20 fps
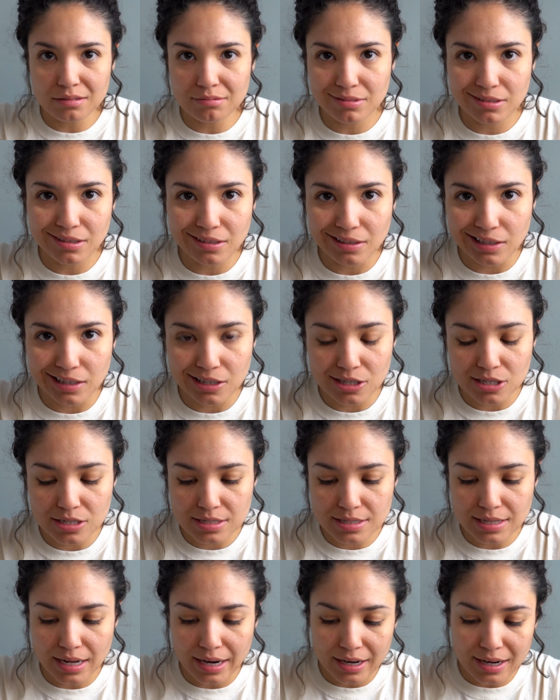really your
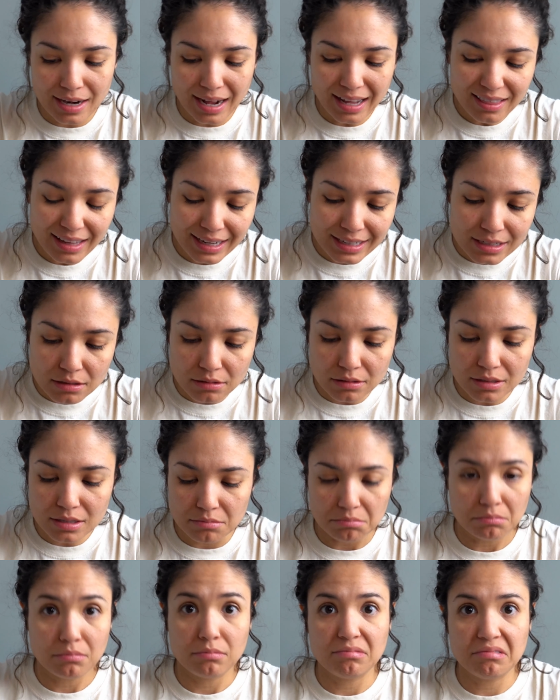desired. I like
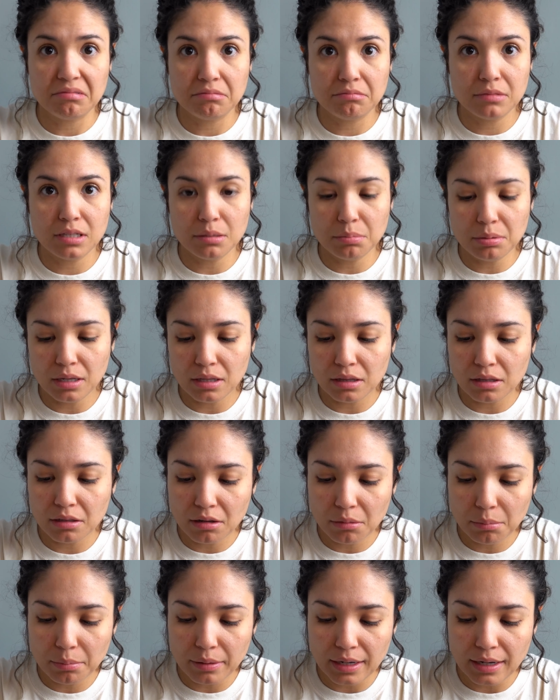to be a
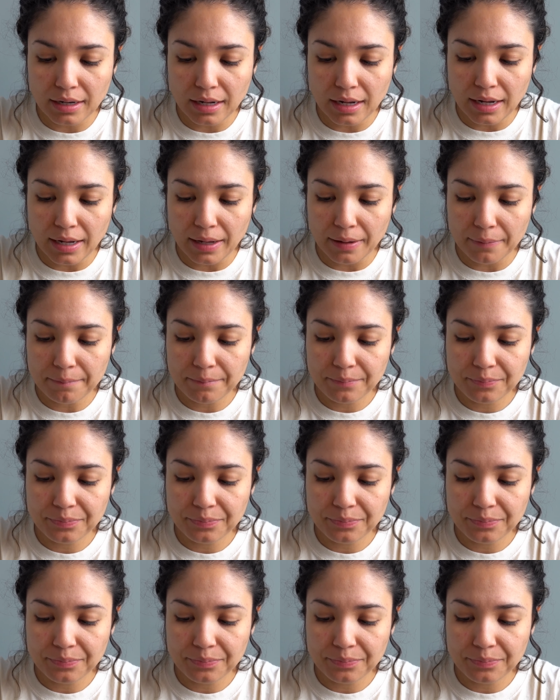little bit, uh,